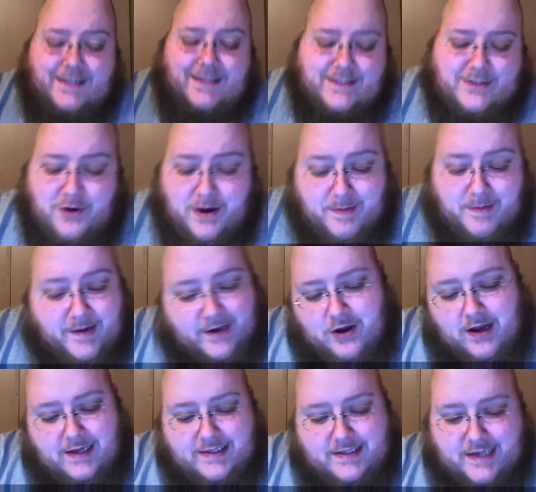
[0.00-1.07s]
So, I mean, you
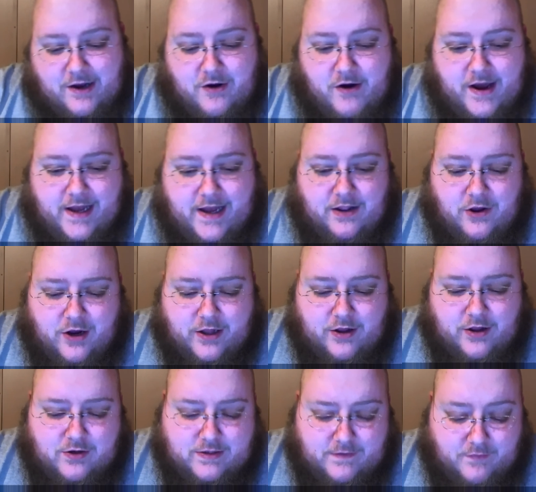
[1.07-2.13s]
guys can go ahead and look at
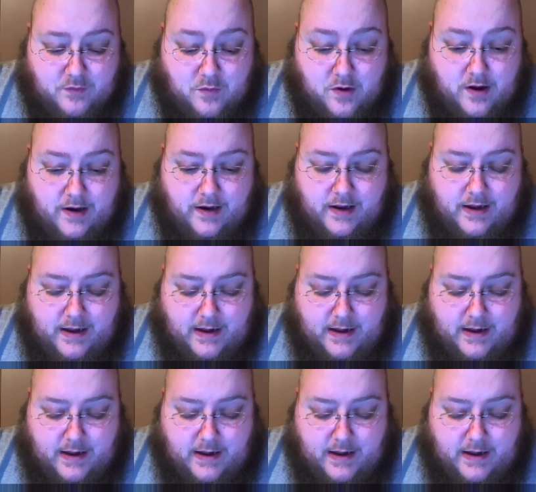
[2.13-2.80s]
those if you want.